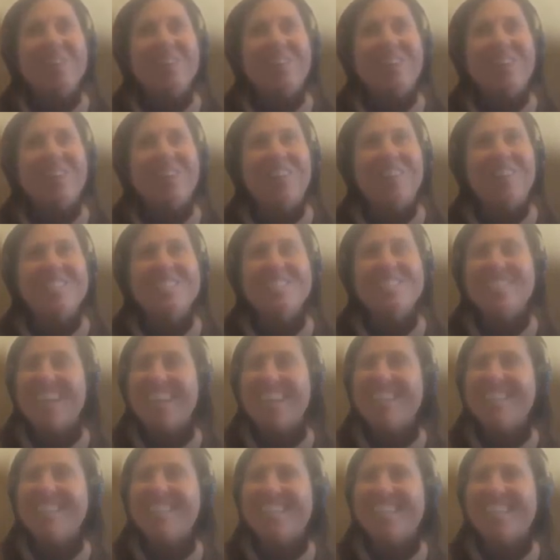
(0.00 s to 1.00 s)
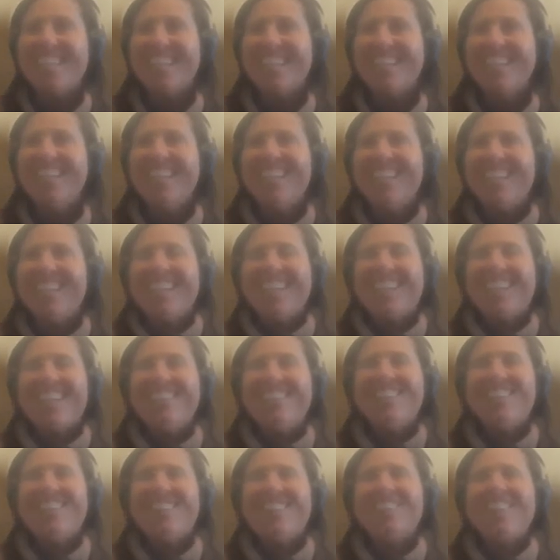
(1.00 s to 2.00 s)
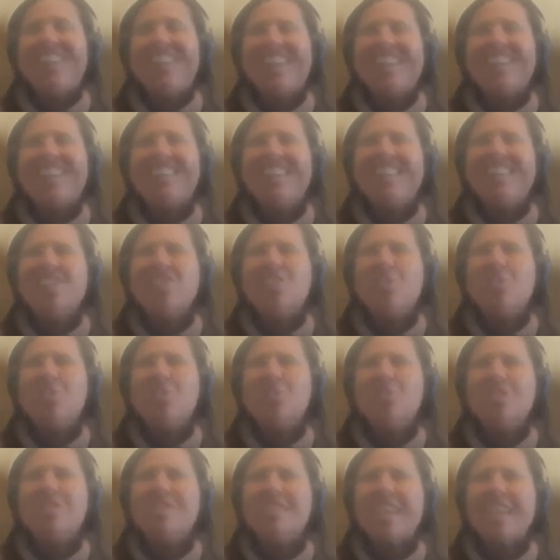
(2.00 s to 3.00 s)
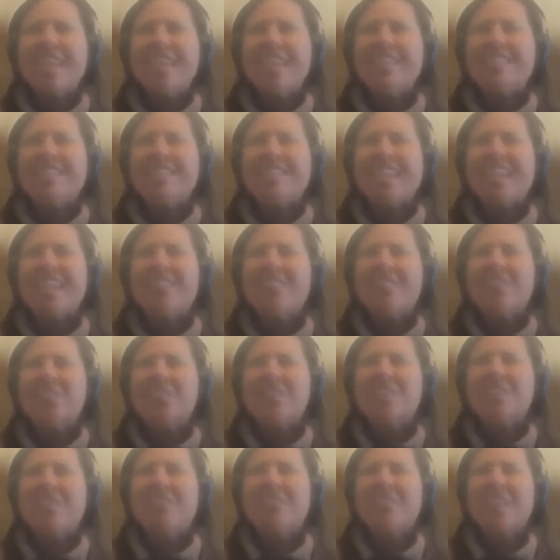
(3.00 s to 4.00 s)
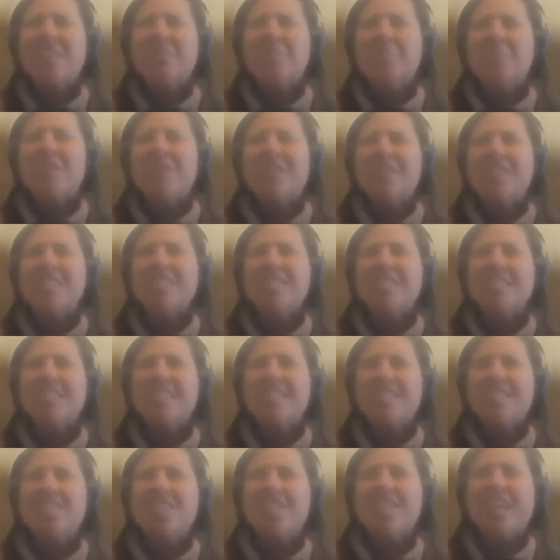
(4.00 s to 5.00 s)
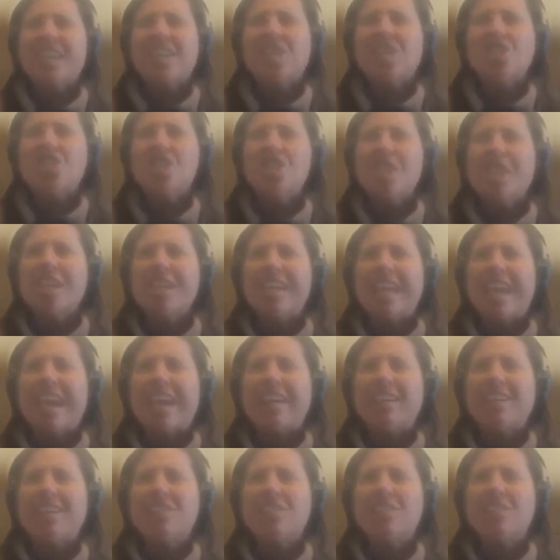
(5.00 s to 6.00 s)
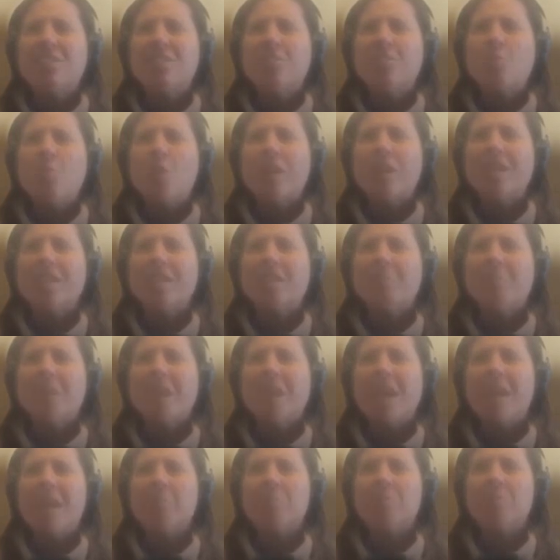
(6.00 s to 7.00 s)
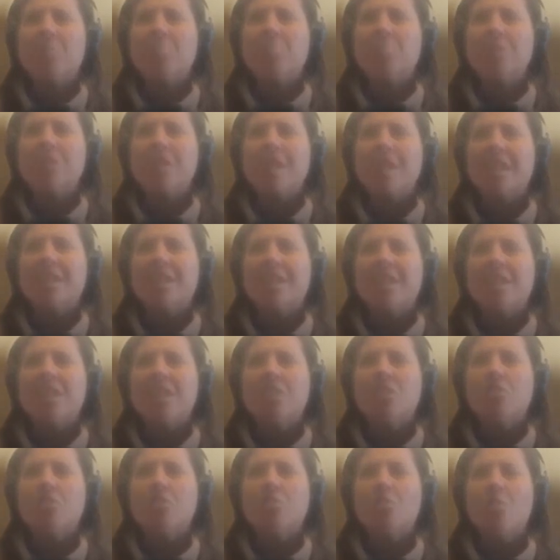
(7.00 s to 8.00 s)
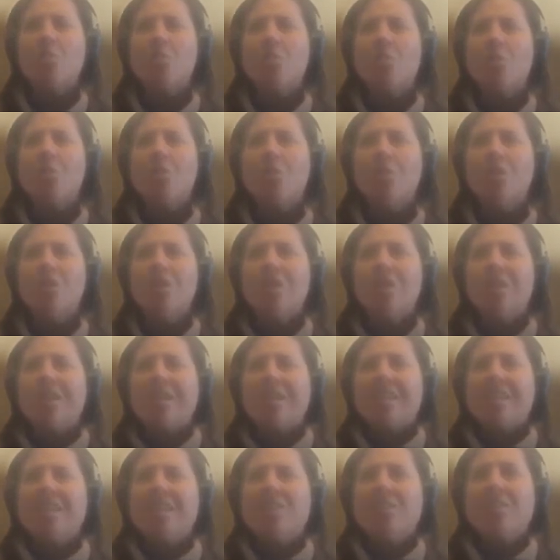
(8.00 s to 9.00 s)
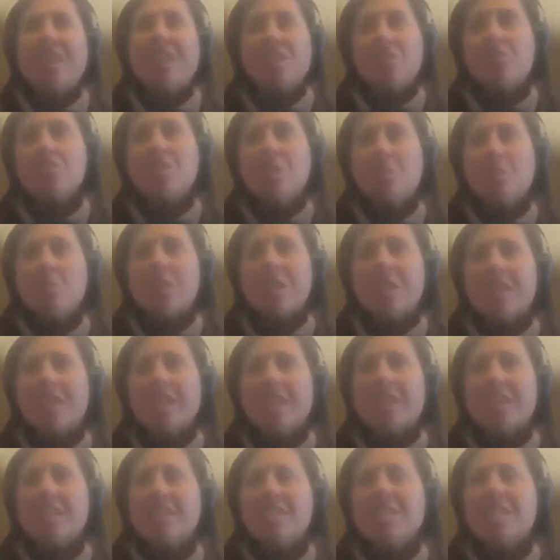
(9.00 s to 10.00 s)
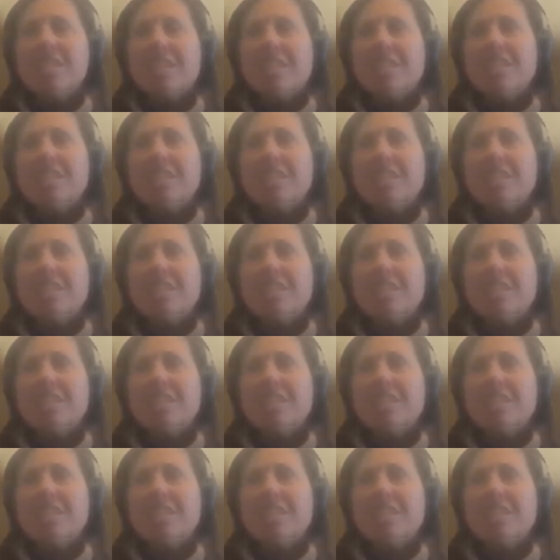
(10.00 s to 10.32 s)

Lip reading: You are always changing. Like things don't stay the same or something. But this kind of chicken attitude of wanting to be able to predict and control, that's really what it is.